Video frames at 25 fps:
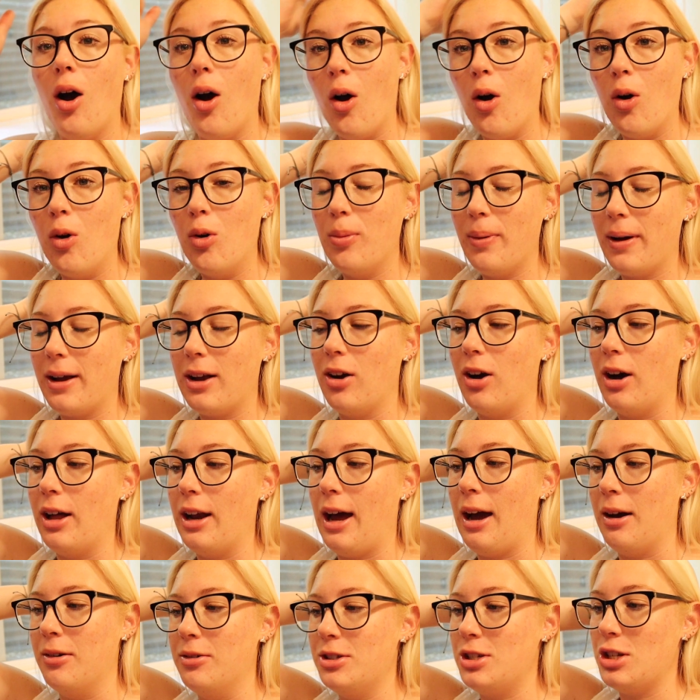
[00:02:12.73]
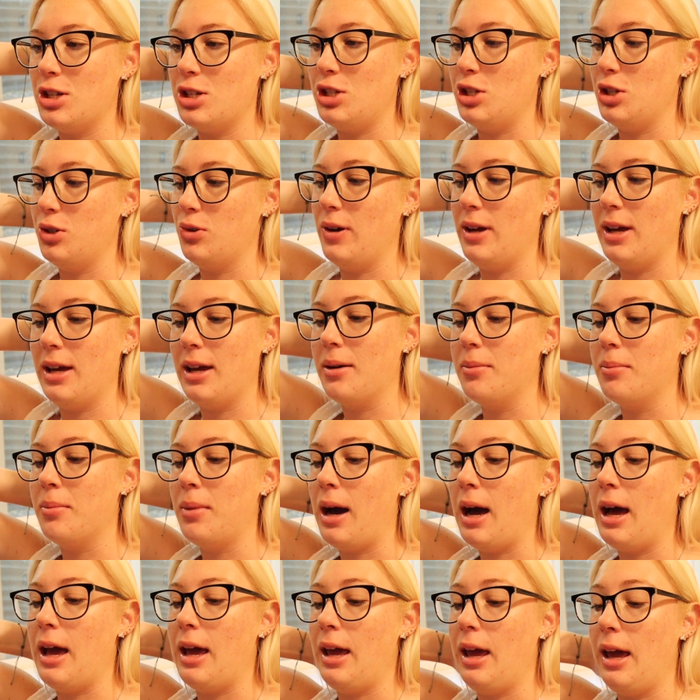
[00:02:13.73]
Oh my god, I was just doing
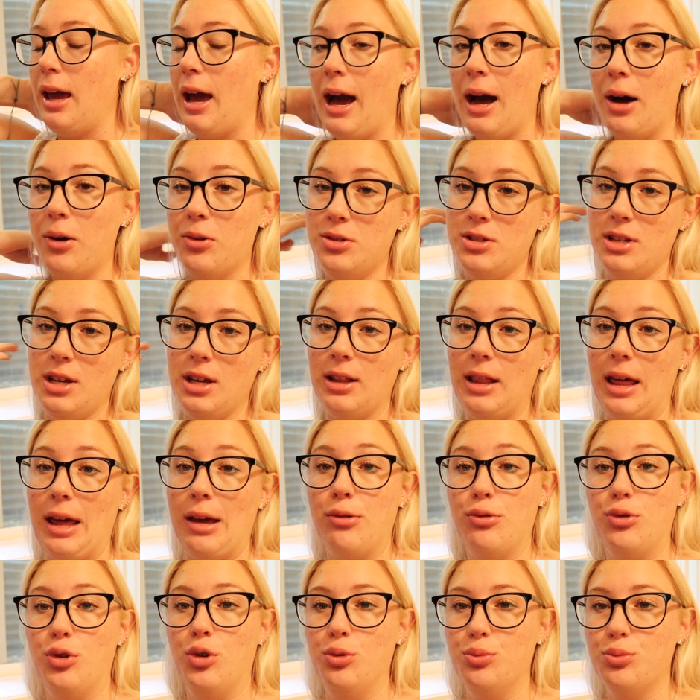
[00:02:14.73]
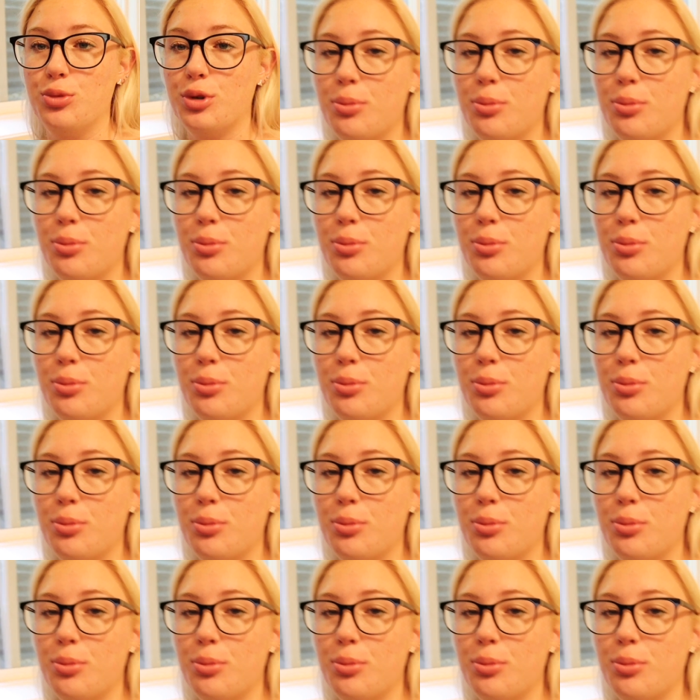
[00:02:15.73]
my housing like room